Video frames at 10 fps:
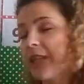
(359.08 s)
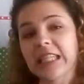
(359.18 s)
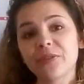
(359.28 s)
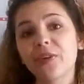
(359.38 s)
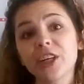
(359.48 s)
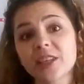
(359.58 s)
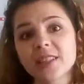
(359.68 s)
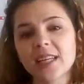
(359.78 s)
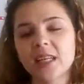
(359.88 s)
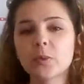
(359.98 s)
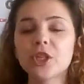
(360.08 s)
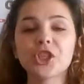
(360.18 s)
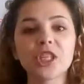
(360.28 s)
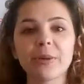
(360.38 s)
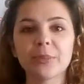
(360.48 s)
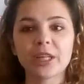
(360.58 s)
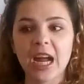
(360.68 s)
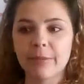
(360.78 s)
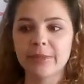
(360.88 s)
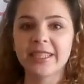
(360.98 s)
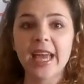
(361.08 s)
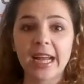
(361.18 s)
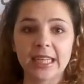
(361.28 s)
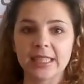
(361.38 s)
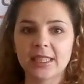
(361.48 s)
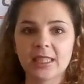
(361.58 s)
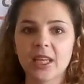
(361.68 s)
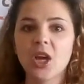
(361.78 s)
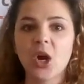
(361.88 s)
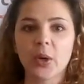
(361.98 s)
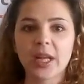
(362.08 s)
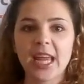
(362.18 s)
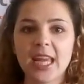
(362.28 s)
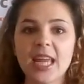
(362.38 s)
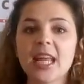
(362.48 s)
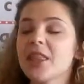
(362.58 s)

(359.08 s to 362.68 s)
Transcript: is first and which number comes second. Okay?